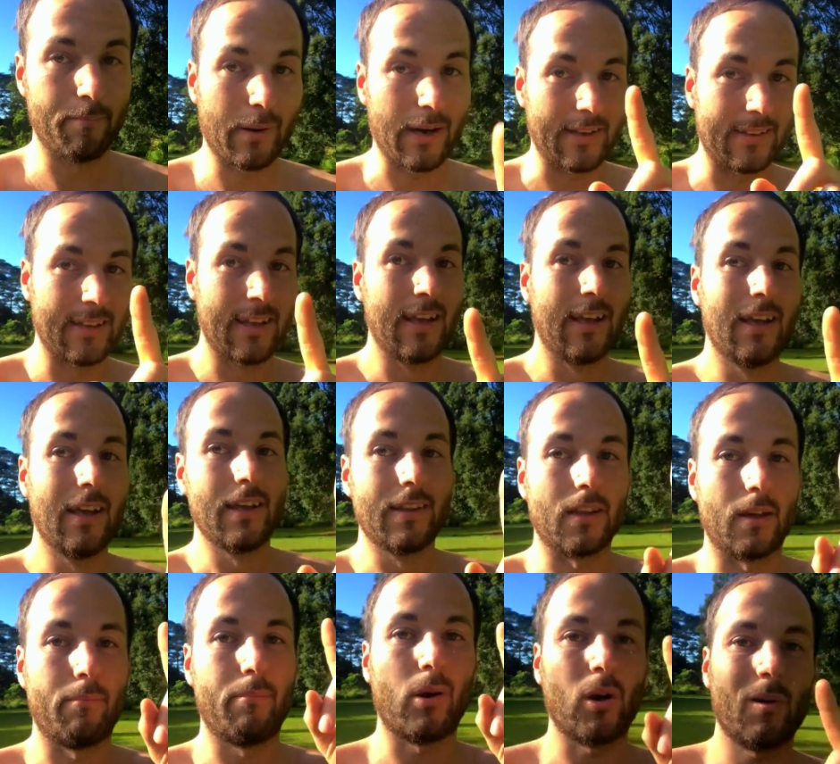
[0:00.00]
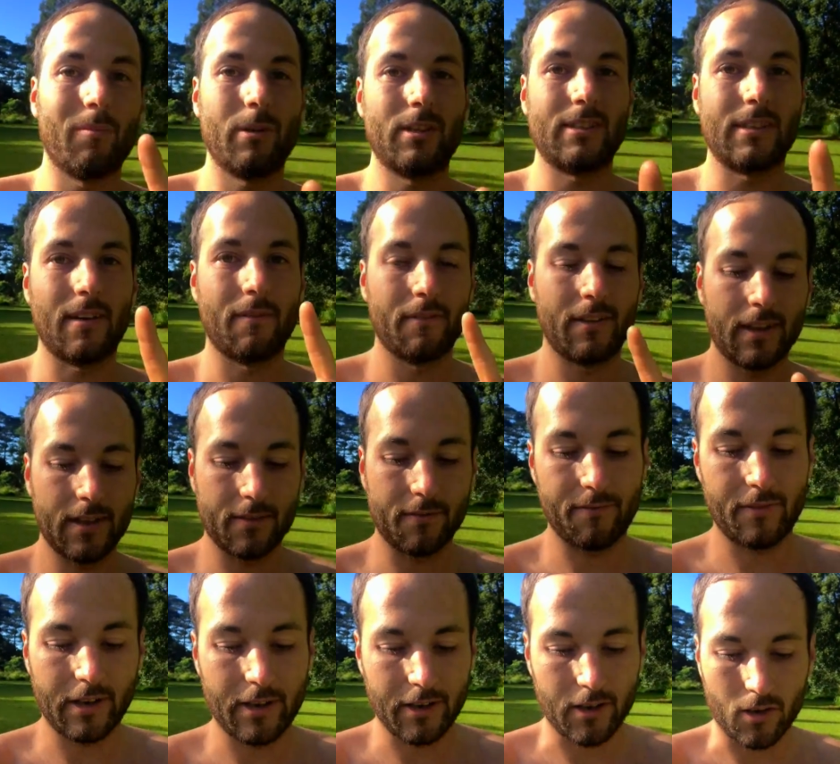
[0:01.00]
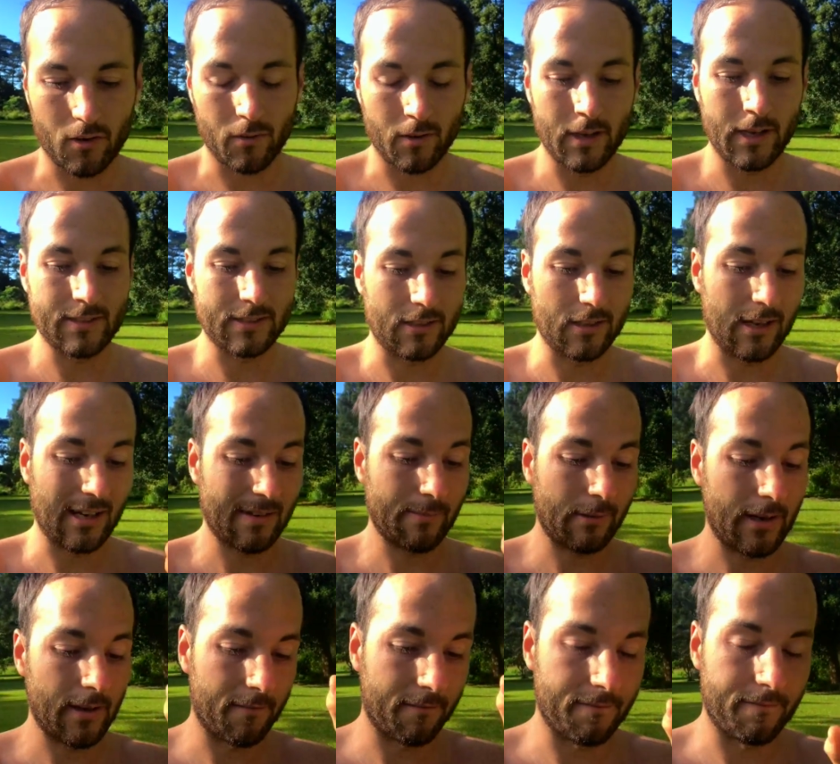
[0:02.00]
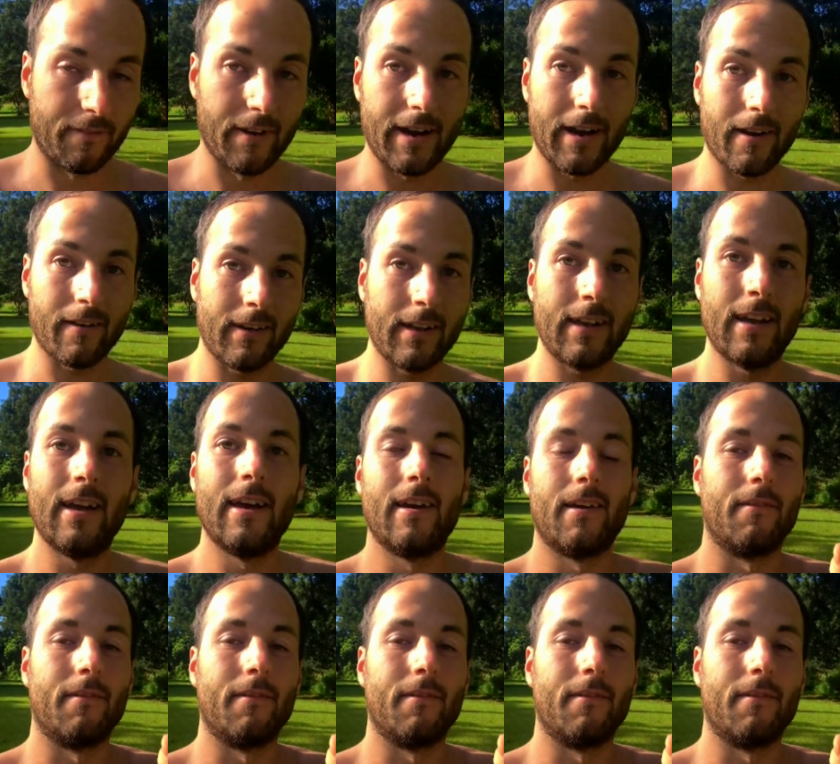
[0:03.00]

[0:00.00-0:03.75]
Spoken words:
But the purpose of this video is to talk about a very,